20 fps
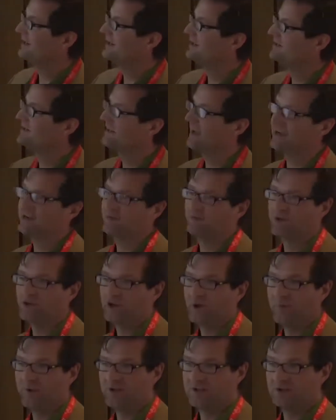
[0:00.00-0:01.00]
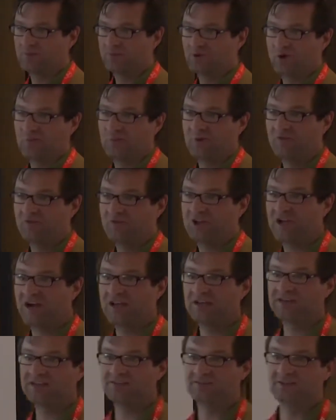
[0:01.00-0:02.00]
this is like a fundamental problem we
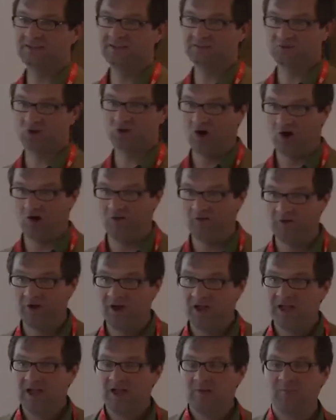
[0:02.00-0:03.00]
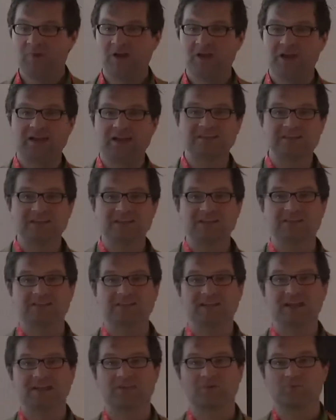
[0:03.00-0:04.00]
can't easily solve. But I think it's
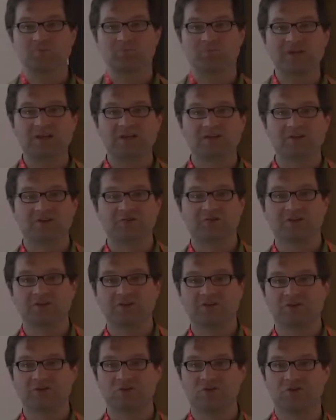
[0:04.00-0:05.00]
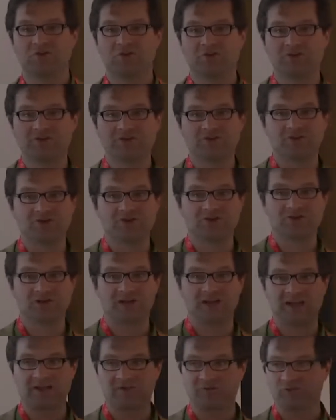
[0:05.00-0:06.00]
like a big difference of a researcher
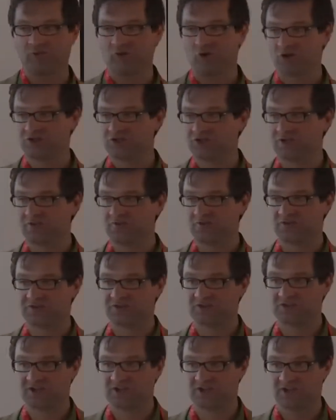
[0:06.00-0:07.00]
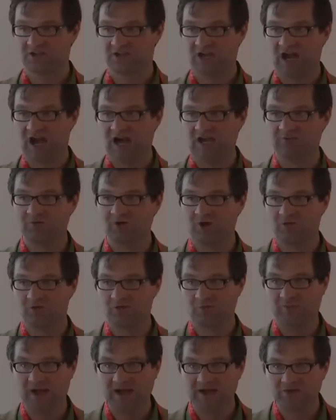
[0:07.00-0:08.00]
like forging with the hardware of
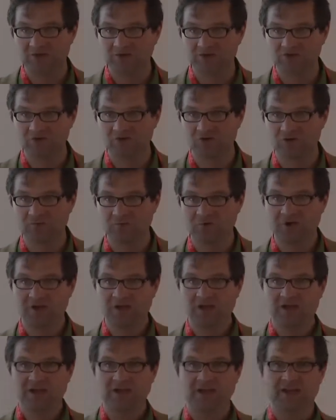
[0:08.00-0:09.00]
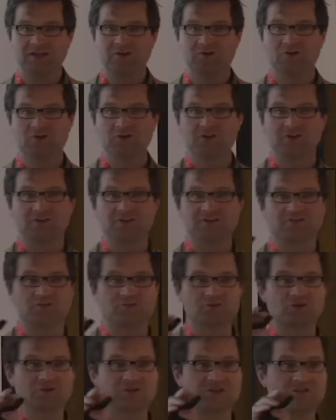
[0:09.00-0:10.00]
a microscope in contrast
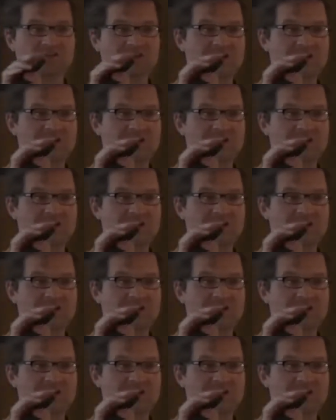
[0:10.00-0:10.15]
to just